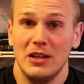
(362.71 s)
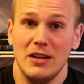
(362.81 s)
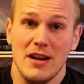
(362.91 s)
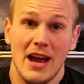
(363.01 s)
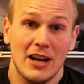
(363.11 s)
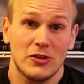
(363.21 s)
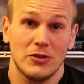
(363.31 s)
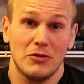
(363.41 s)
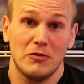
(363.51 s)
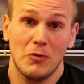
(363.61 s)
the
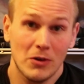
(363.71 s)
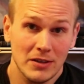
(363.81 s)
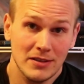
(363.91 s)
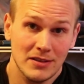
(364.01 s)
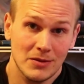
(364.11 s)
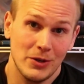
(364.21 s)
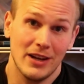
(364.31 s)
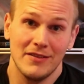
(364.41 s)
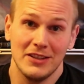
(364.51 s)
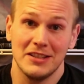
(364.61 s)
national forests, we
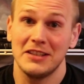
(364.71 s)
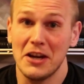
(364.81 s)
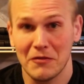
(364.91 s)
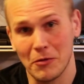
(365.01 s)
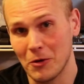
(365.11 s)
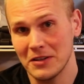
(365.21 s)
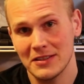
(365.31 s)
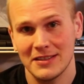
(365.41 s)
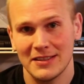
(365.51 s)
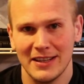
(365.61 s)
have the state
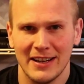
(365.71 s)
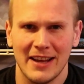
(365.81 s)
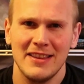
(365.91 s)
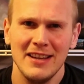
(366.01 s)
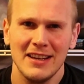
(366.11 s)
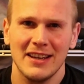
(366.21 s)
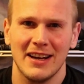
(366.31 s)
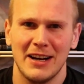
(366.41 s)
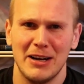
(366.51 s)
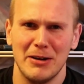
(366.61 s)
forests, and I think
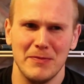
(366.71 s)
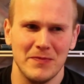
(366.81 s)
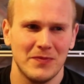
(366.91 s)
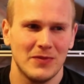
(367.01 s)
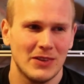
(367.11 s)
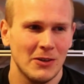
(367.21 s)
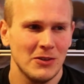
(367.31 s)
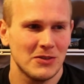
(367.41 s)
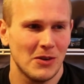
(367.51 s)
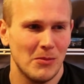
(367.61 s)

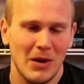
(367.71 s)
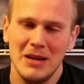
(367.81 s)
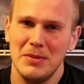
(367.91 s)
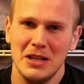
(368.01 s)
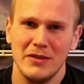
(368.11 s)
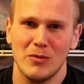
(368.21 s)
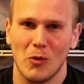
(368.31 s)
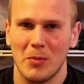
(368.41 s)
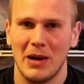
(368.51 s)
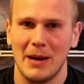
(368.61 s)
those might be even
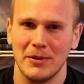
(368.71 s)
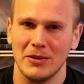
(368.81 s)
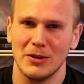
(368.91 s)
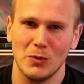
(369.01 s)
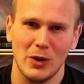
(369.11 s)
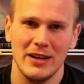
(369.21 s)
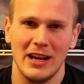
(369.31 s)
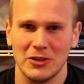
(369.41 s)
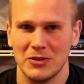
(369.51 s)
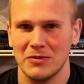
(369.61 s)
more popular than Wayne
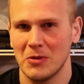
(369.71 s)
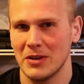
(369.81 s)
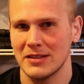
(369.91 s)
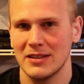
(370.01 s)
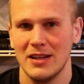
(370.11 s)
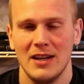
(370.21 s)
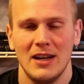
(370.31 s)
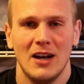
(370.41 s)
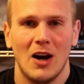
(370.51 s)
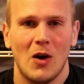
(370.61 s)
National Forest.
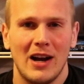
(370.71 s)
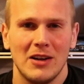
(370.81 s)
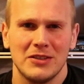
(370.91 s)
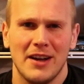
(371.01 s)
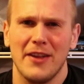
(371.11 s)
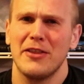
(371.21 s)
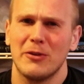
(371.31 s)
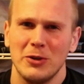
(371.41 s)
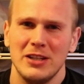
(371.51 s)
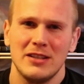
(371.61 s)
Ohio's got
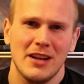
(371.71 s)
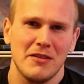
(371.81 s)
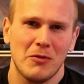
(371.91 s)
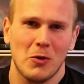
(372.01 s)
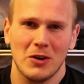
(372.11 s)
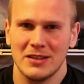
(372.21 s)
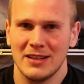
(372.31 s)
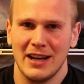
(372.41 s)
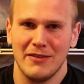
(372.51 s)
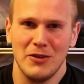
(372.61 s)
3 state forests
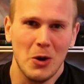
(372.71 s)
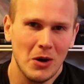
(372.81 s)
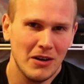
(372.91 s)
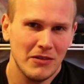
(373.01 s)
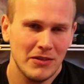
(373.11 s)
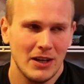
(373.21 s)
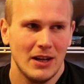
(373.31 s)
that I know of.